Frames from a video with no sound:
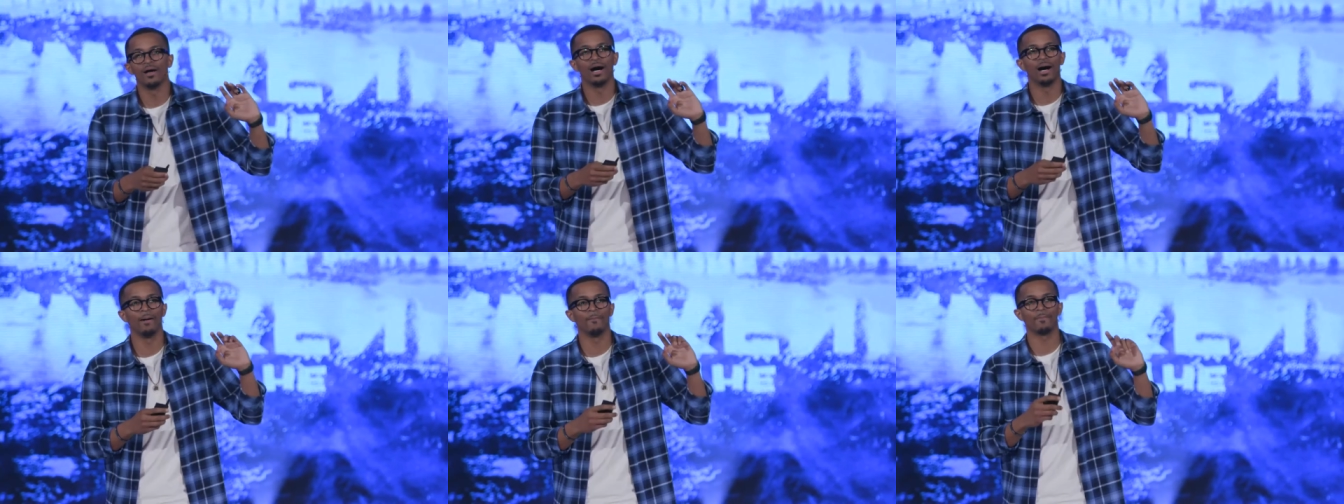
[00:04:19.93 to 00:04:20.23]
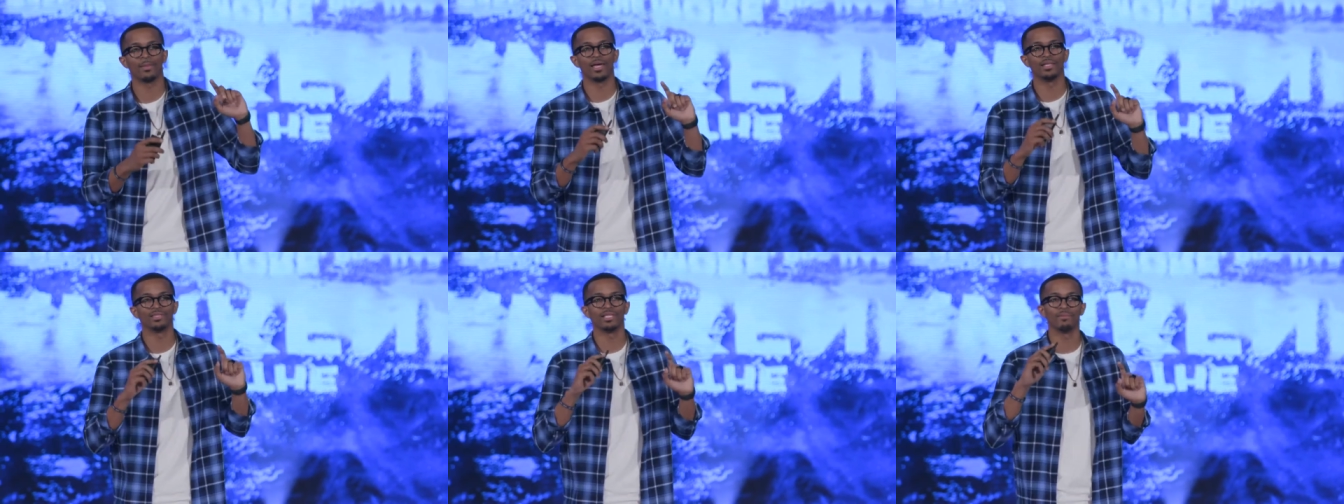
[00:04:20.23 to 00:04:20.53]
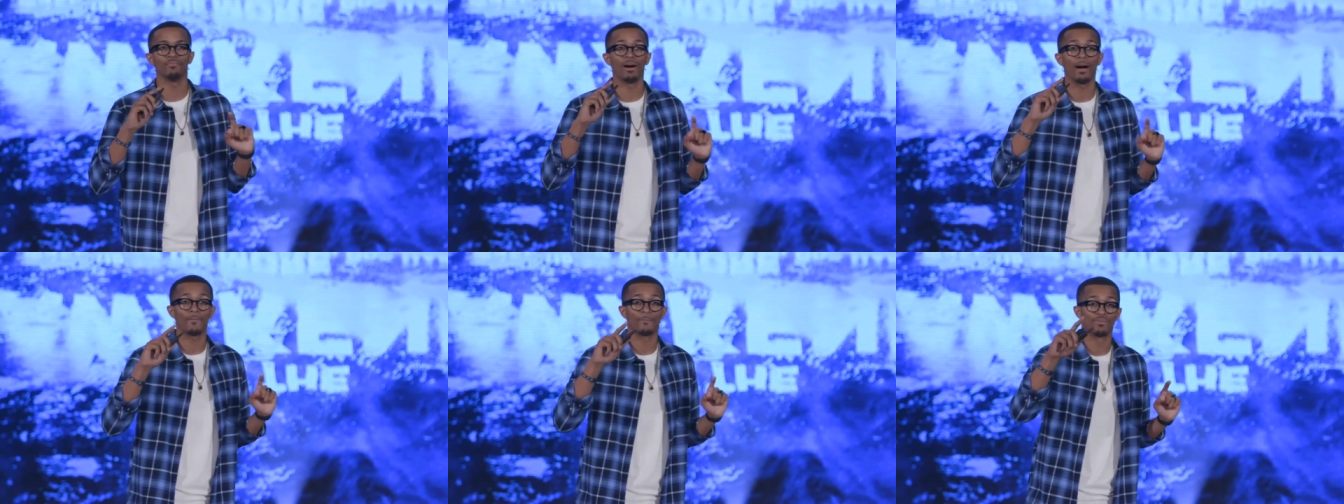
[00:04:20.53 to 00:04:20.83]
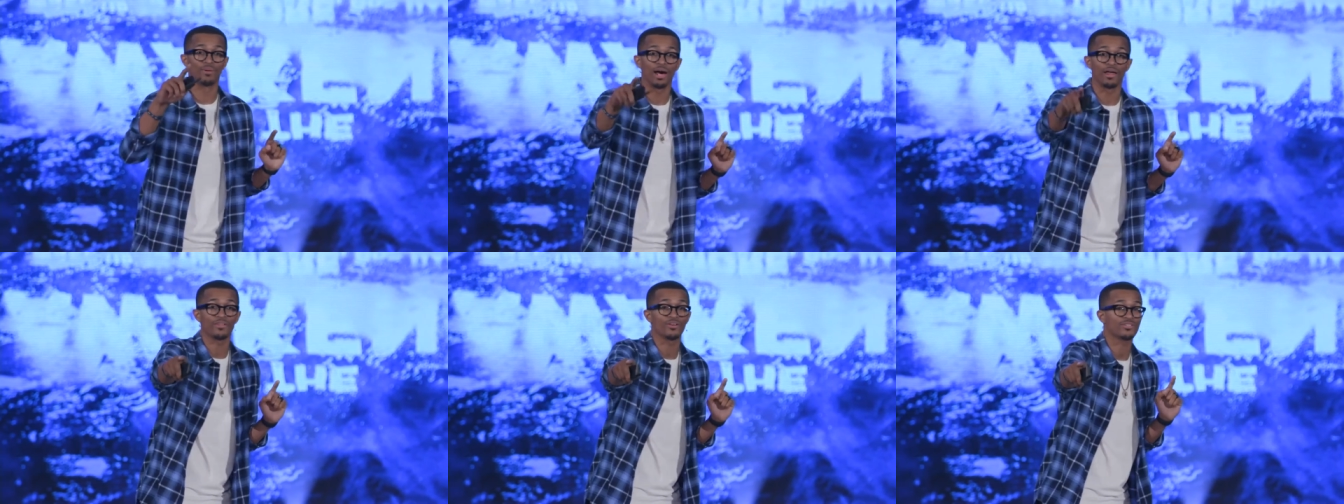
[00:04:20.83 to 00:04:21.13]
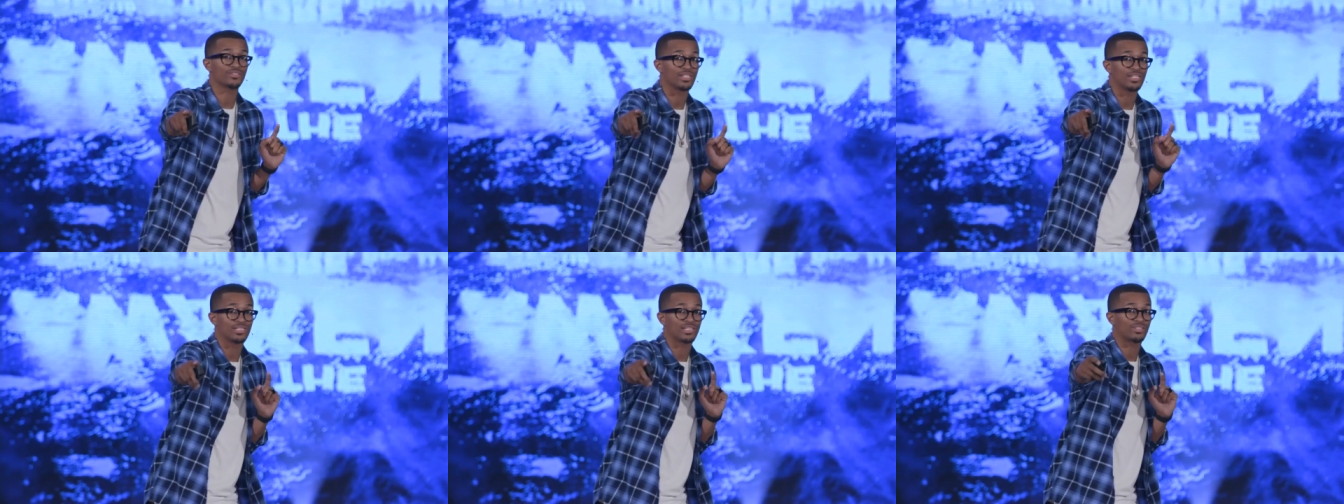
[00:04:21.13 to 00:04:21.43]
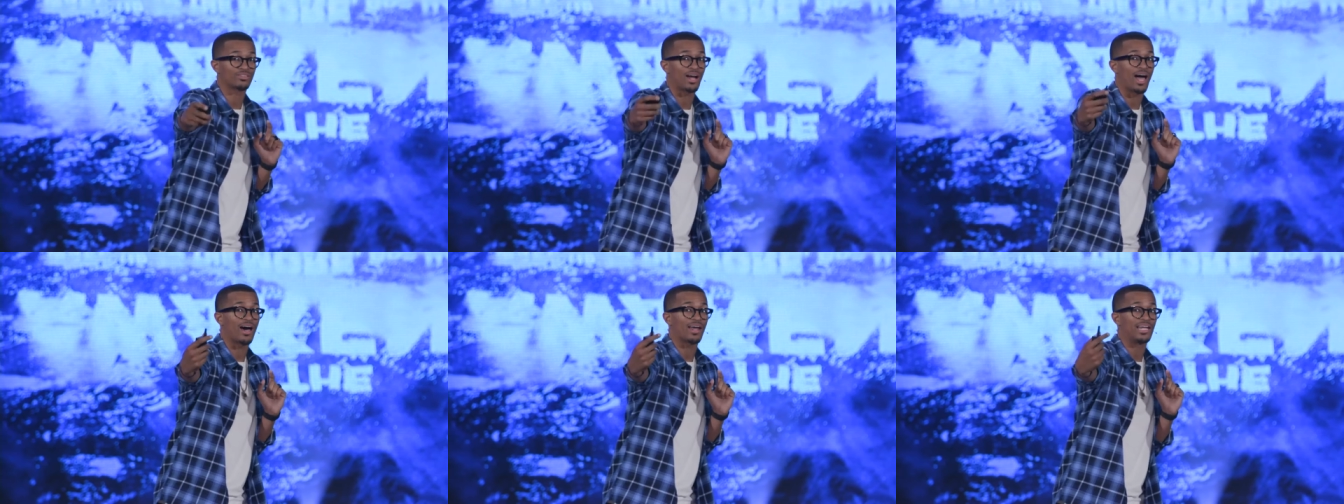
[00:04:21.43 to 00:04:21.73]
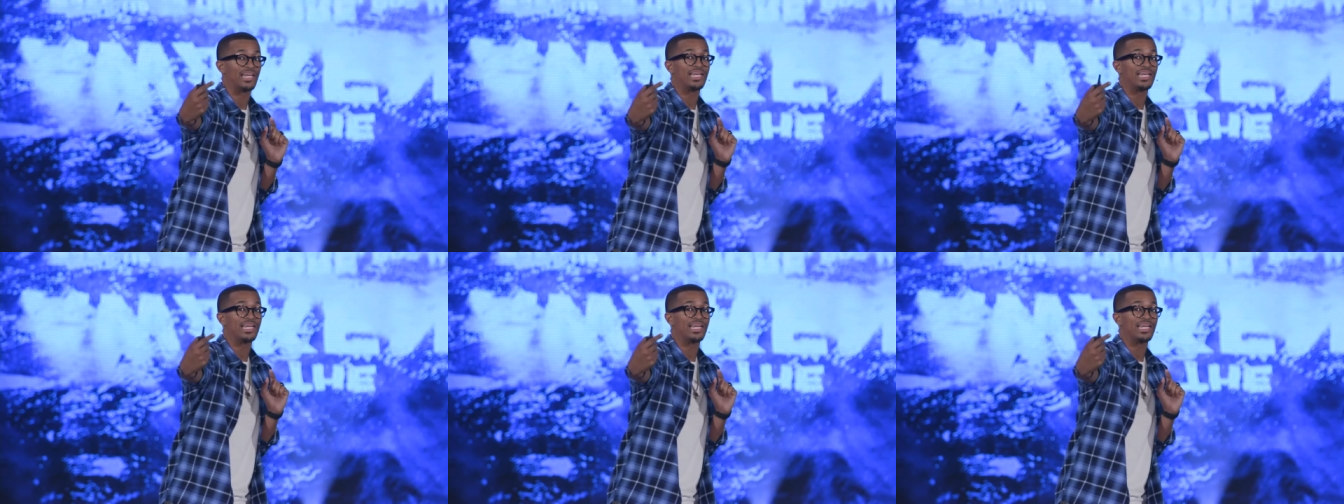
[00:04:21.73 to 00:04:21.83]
um, and then my brother's in the crowd.